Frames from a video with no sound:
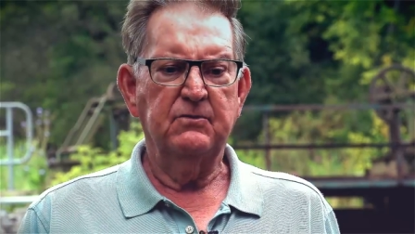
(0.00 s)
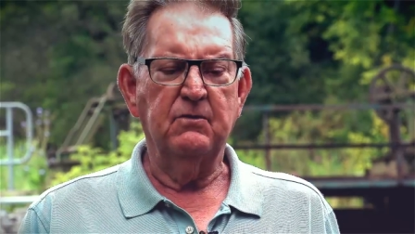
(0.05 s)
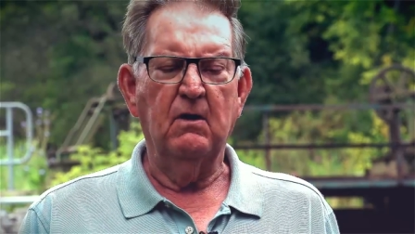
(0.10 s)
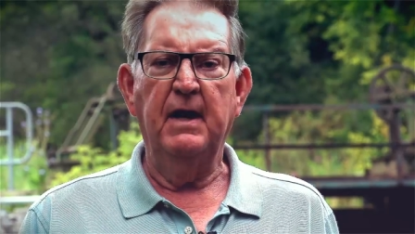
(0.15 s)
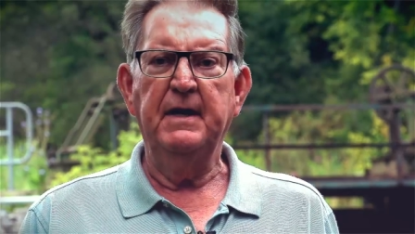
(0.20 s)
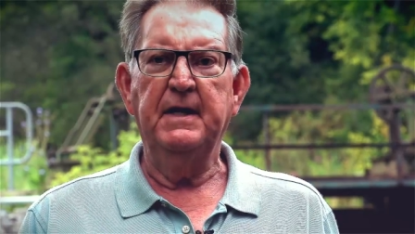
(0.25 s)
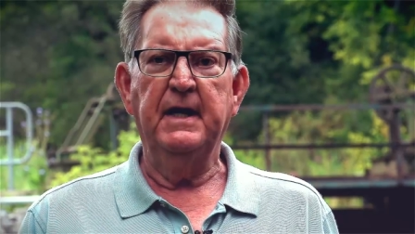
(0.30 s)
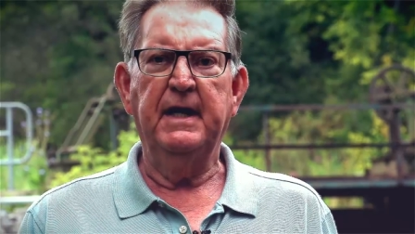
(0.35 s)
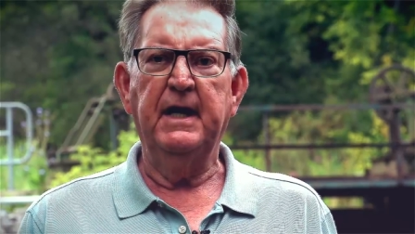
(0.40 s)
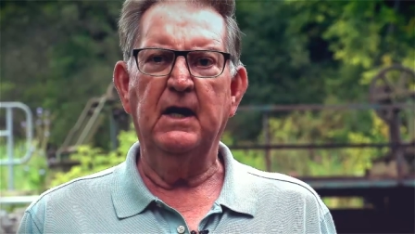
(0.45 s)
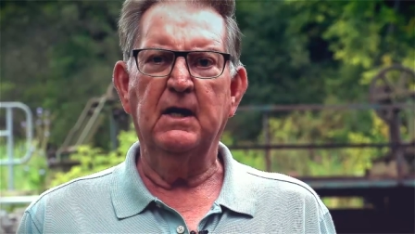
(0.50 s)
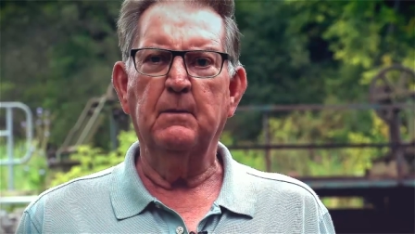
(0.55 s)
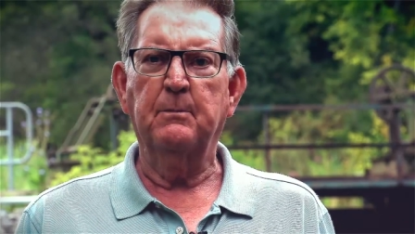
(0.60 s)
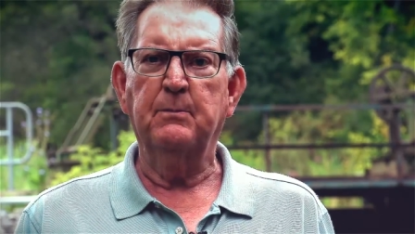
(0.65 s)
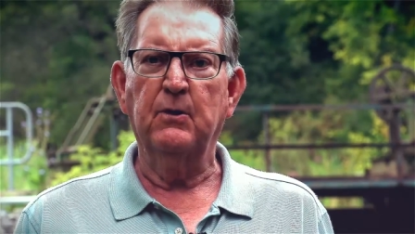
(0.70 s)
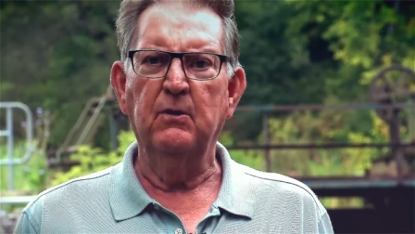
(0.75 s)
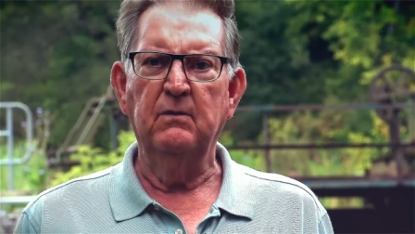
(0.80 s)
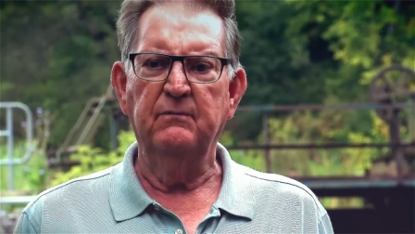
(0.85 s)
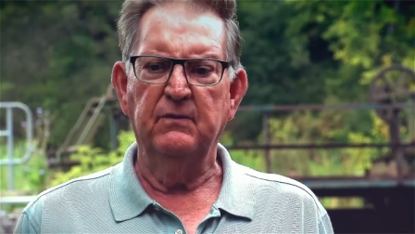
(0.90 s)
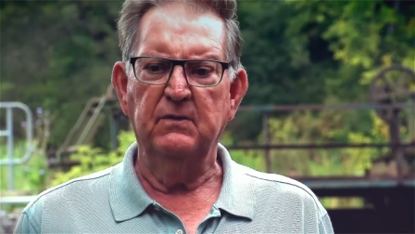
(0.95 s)
trying to get
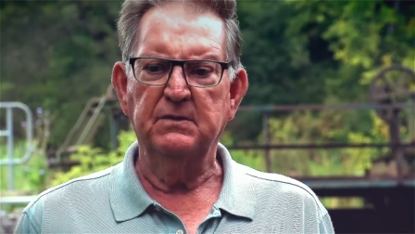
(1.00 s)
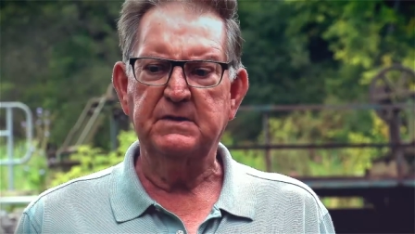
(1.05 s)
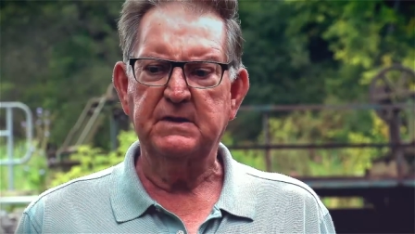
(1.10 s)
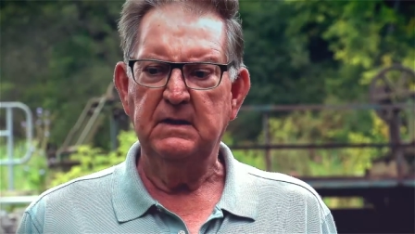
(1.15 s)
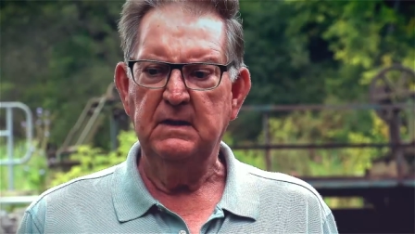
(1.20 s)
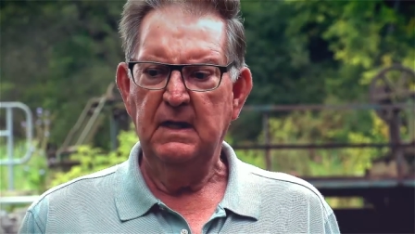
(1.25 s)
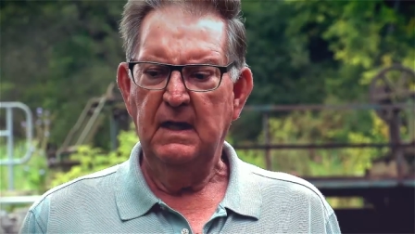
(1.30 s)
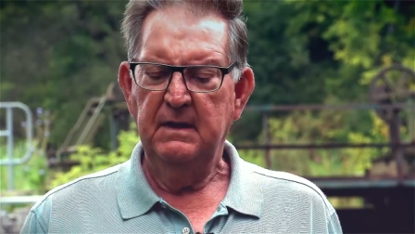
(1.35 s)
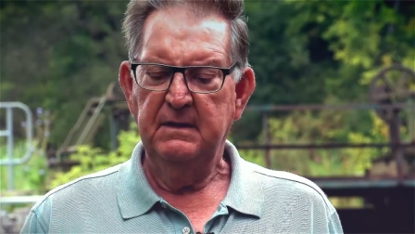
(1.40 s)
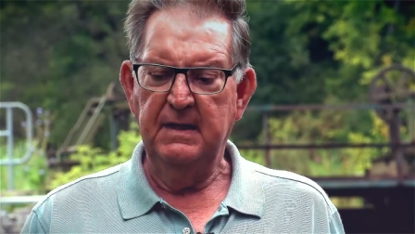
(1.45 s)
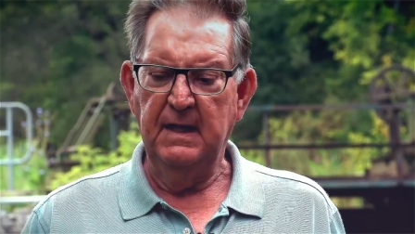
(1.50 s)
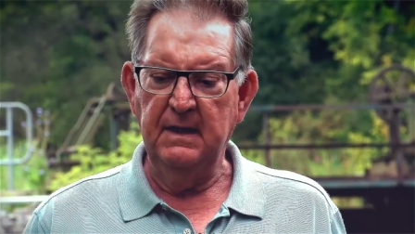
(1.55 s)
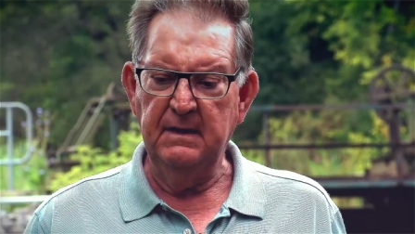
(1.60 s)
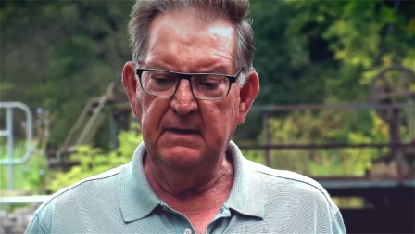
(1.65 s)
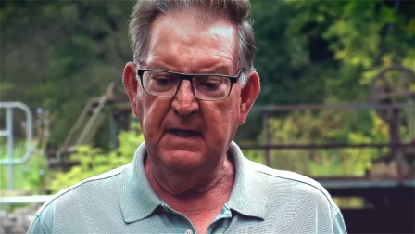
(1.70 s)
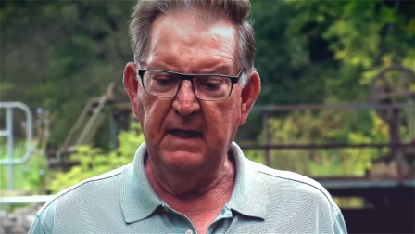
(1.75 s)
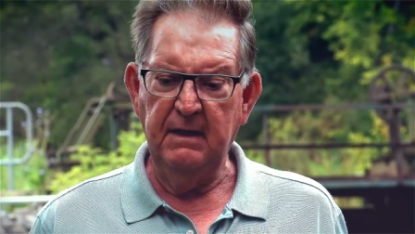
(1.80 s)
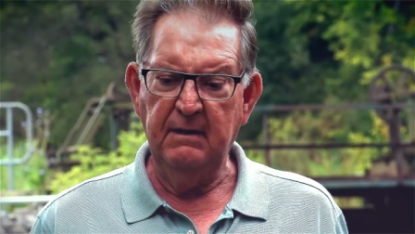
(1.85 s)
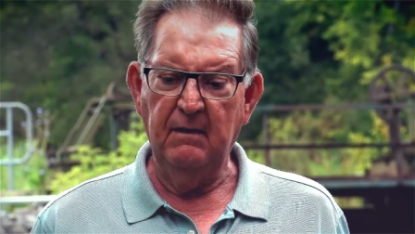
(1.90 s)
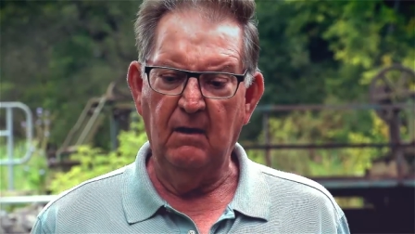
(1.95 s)
approvals.
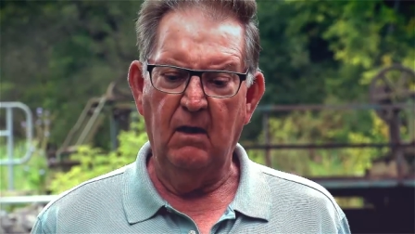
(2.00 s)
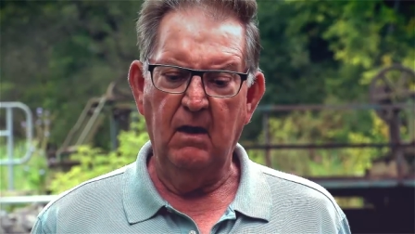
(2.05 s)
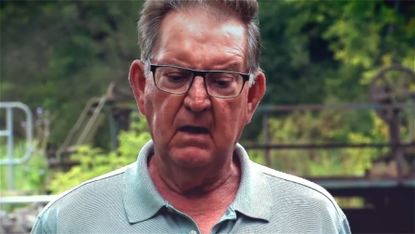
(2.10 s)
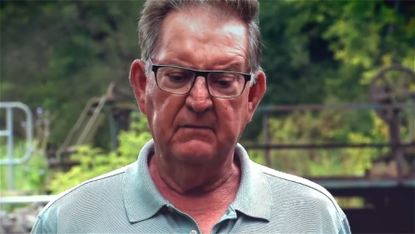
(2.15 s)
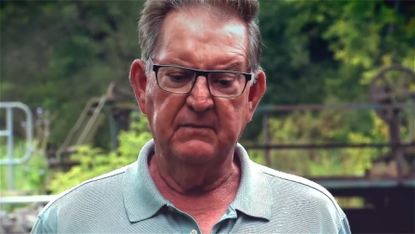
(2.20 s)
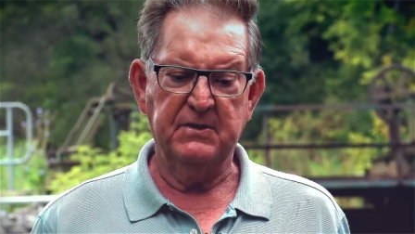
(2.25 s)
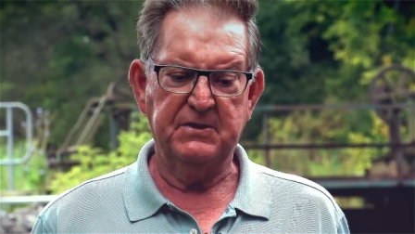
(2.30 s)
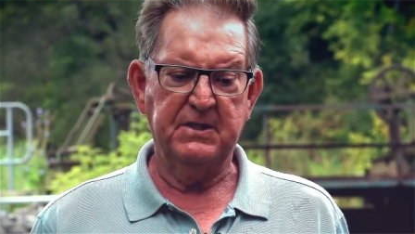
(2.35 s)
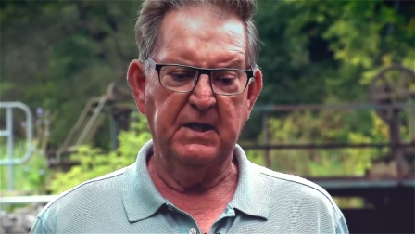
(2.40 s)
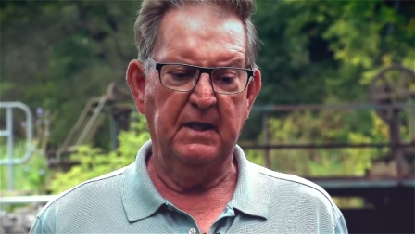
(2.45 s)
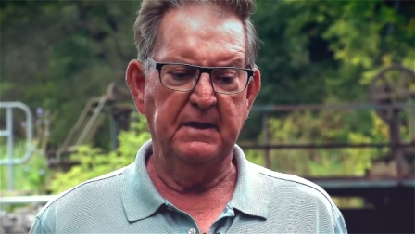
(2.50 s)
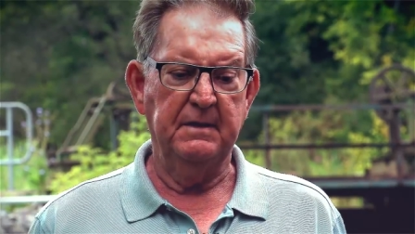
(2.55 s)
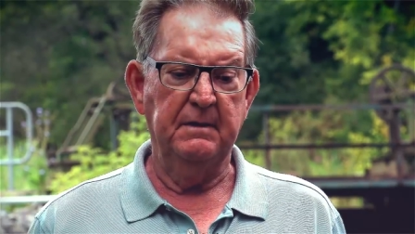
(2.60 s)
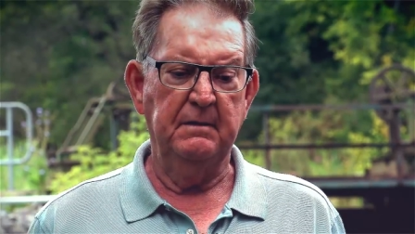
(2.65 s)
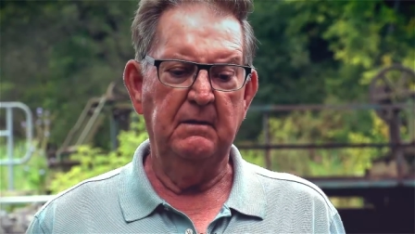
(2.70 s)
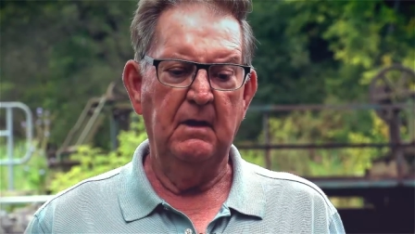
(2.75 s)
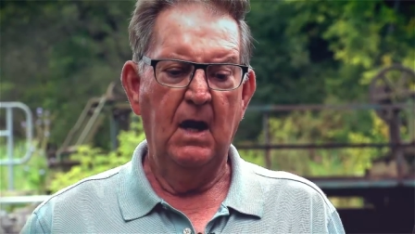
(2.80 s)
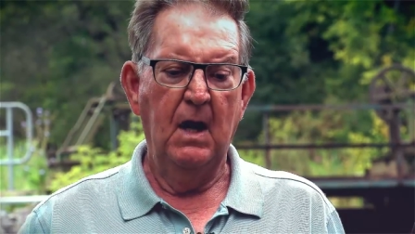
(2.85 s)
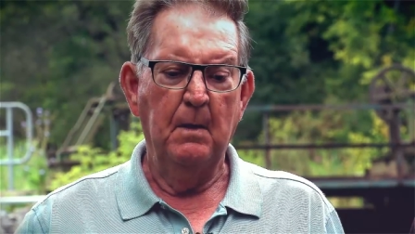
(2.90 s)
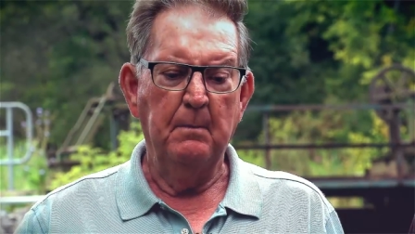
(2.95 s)
Then they all of a
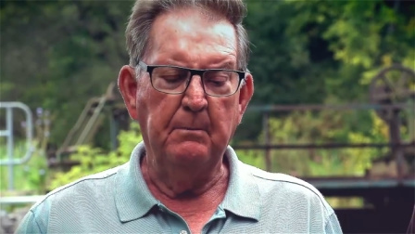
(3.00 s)
sudden